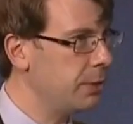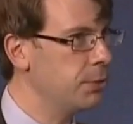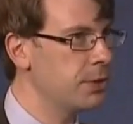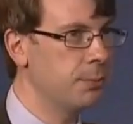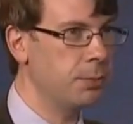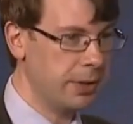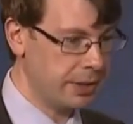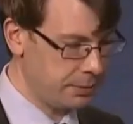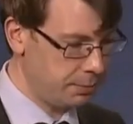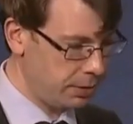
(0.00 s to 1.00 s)
He wasn't
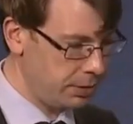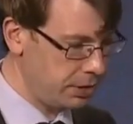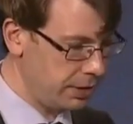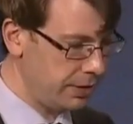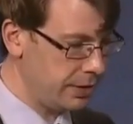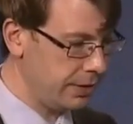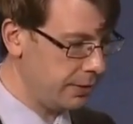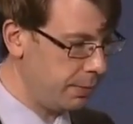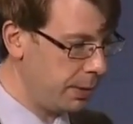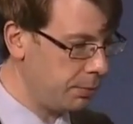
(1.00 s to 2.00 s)
pulling his punches.
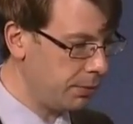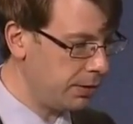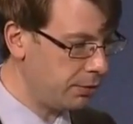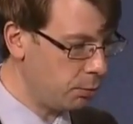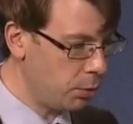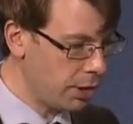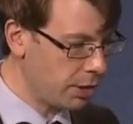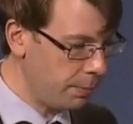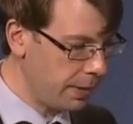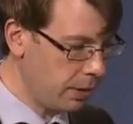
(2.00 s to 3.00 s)
People need to
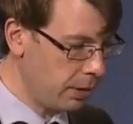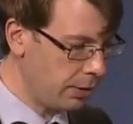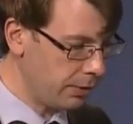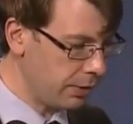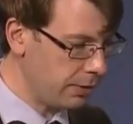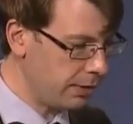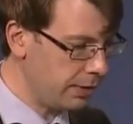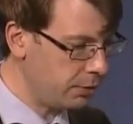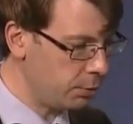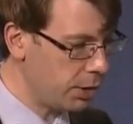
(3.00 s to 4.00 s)
work a bit harder, they
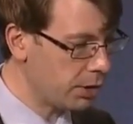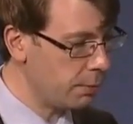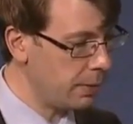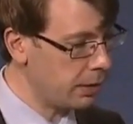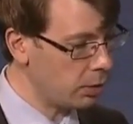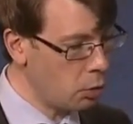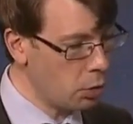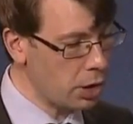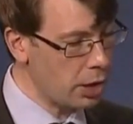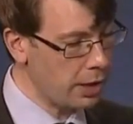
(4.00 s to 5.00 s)
need to work a bit
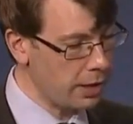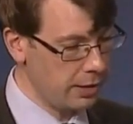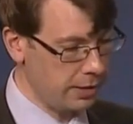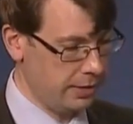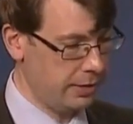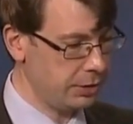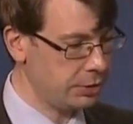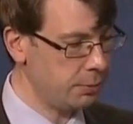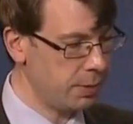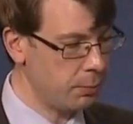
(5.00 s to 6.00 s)
longer, and they
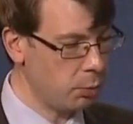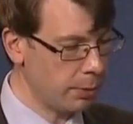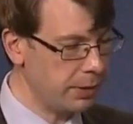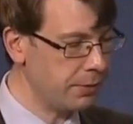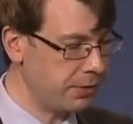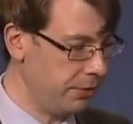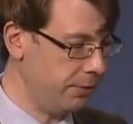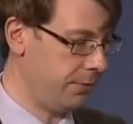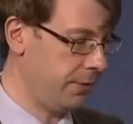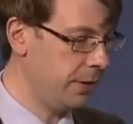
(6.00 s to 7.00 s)
should be more
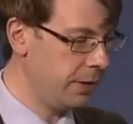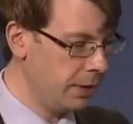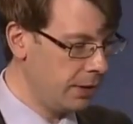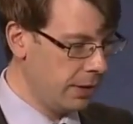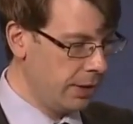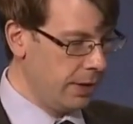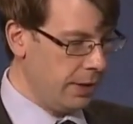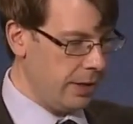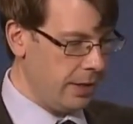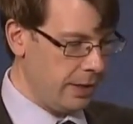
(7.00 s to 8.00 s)
innovative,
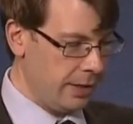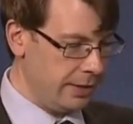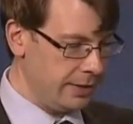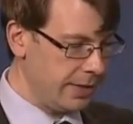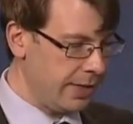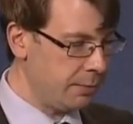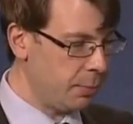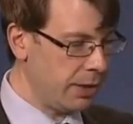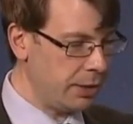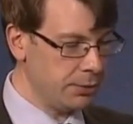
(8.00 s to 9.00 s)
he said.
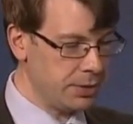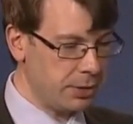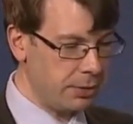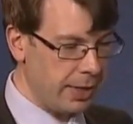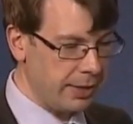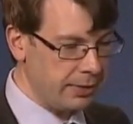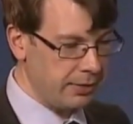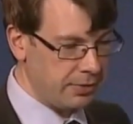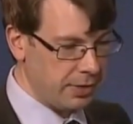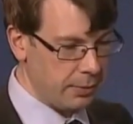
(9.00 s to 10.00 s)
But he also
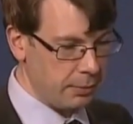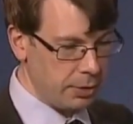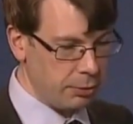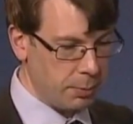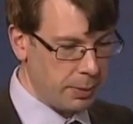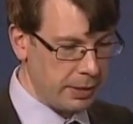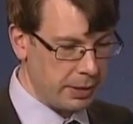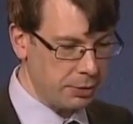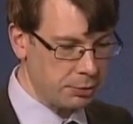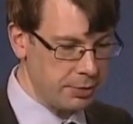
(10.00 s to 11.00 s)
added the
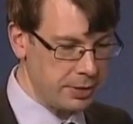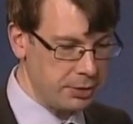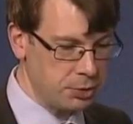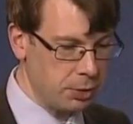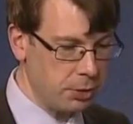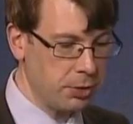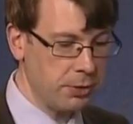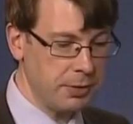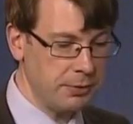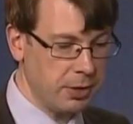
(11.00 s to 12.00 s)
European countries enjoy a
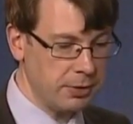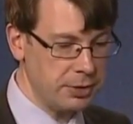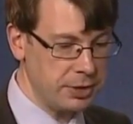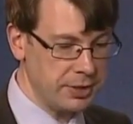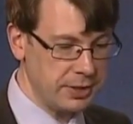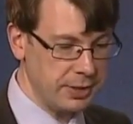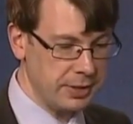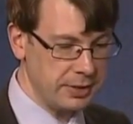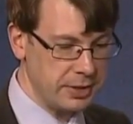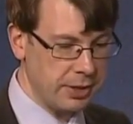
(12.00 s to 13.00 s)
lot of advantages
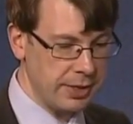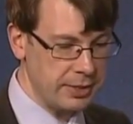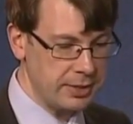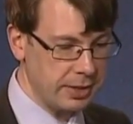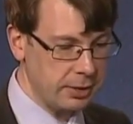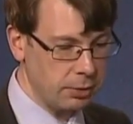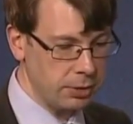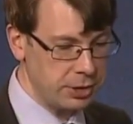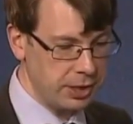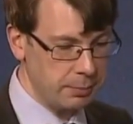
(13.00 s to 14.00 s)
in science,
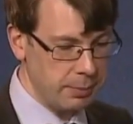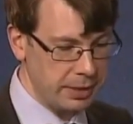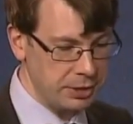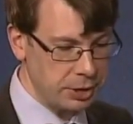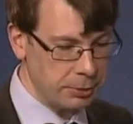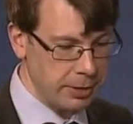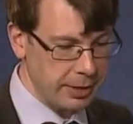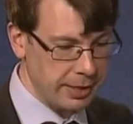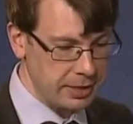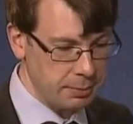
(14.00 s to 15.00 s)
technology, and
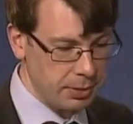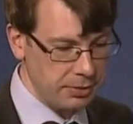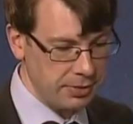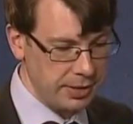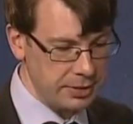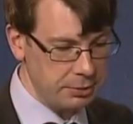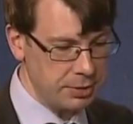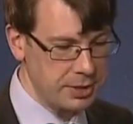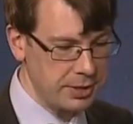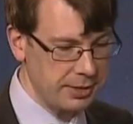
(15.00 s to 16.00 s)
managerial expertise. You
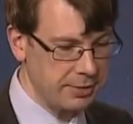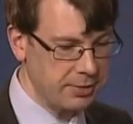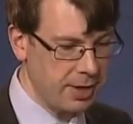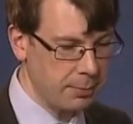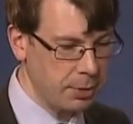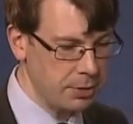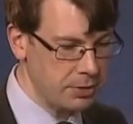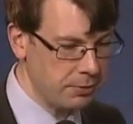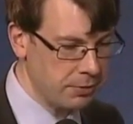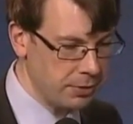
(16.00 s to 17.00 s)
just need to tap
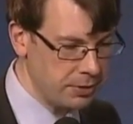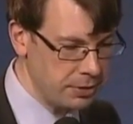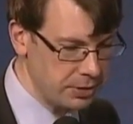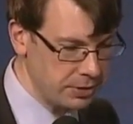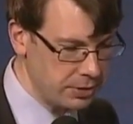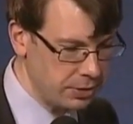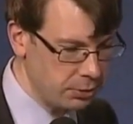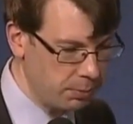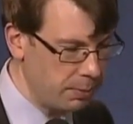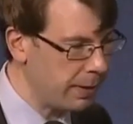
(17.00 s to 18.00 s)
those advantages and
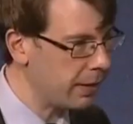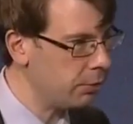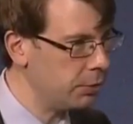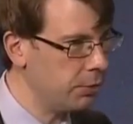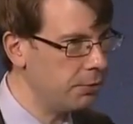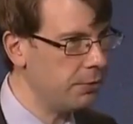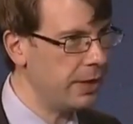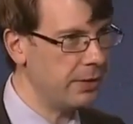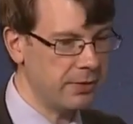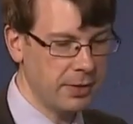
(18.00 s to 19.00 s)
you'll be back on your
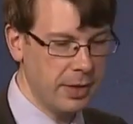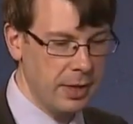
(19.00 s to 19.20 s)
feet.